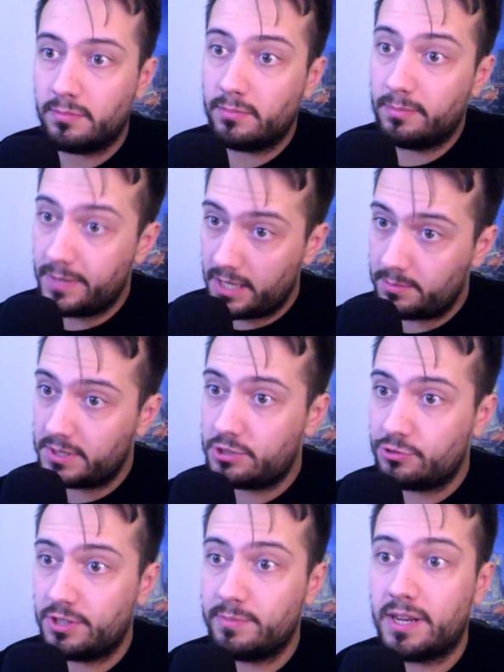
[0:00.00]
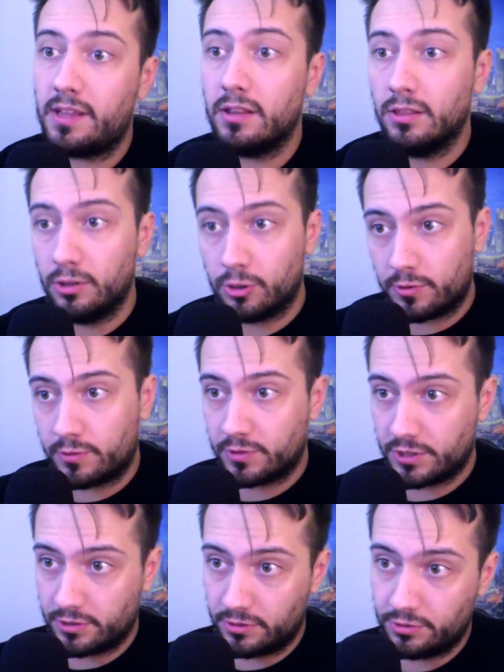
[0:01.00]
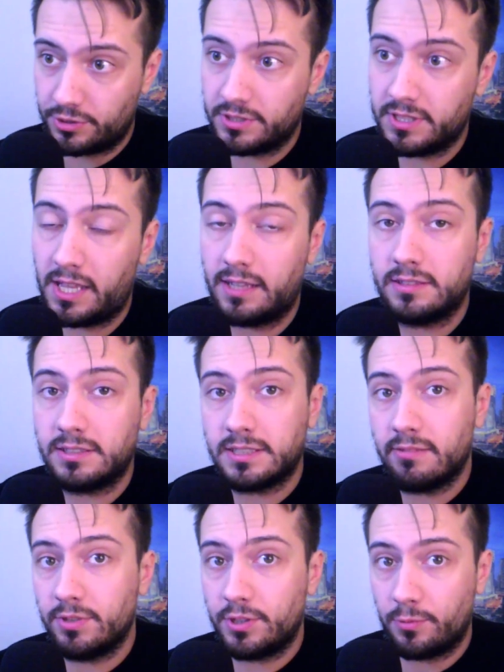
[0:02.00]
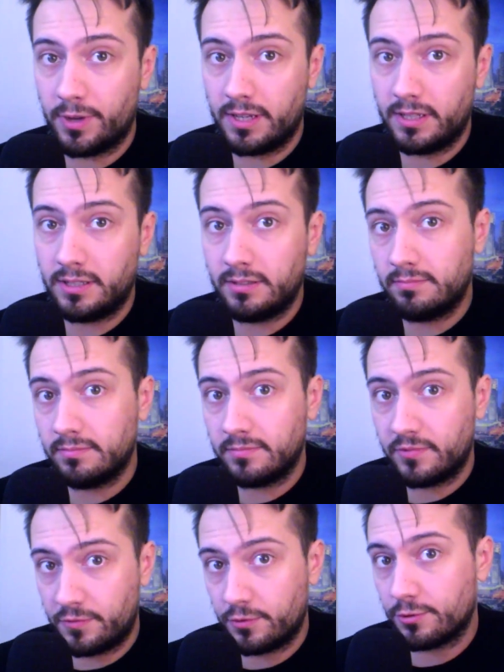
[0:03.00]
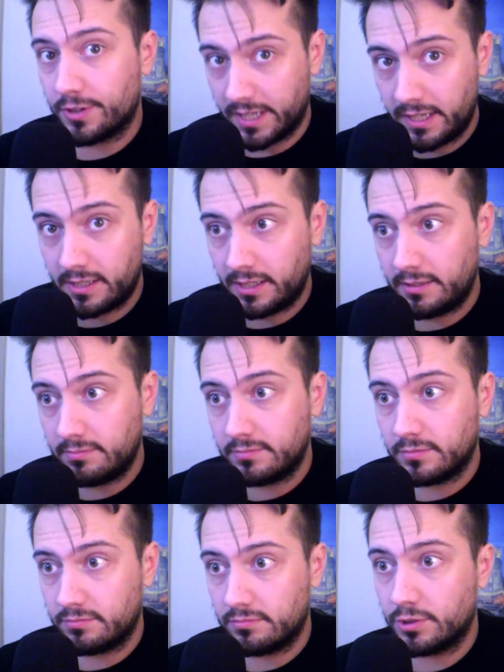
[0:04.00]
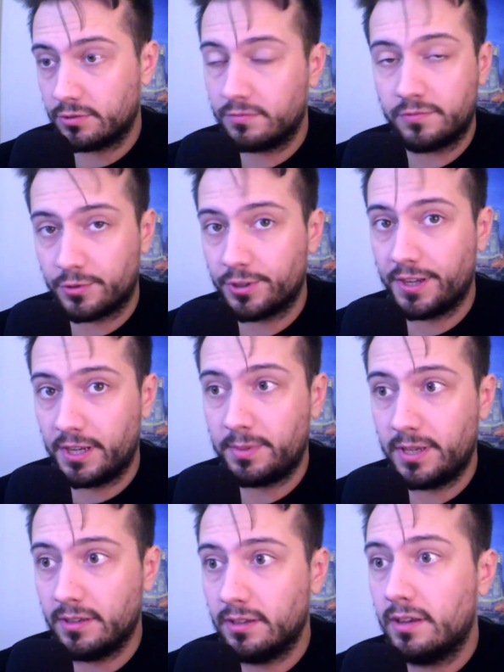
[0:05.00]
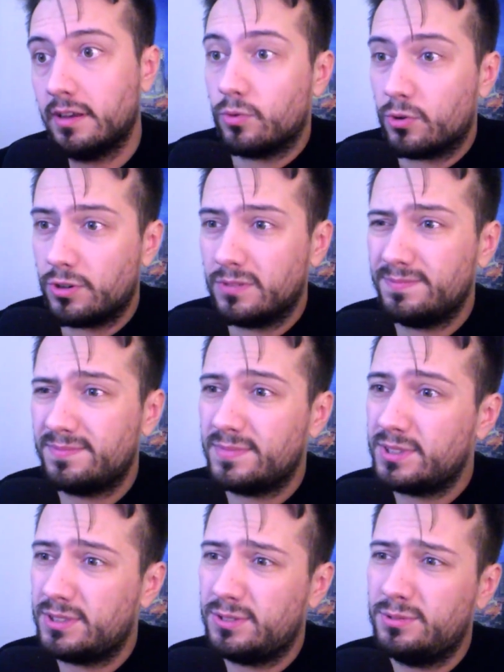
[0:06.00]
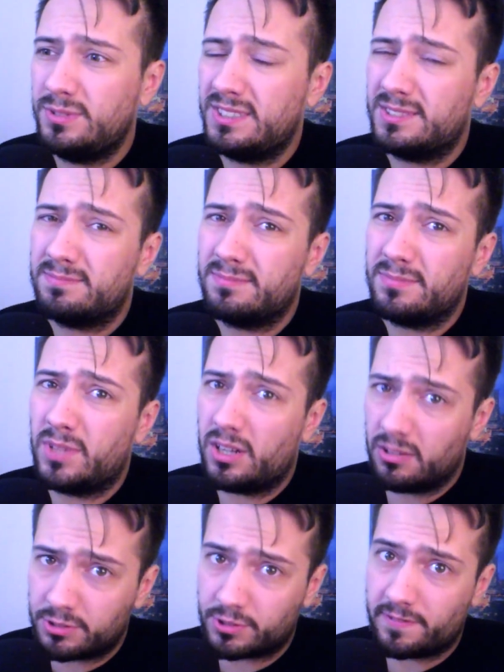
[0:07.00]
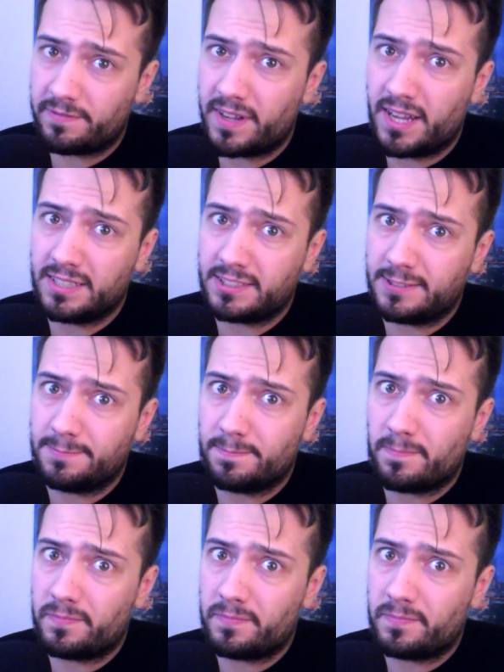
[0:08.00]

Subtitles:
maybe stream at a lower resolution like 720 480 or 480p, or use ultra fast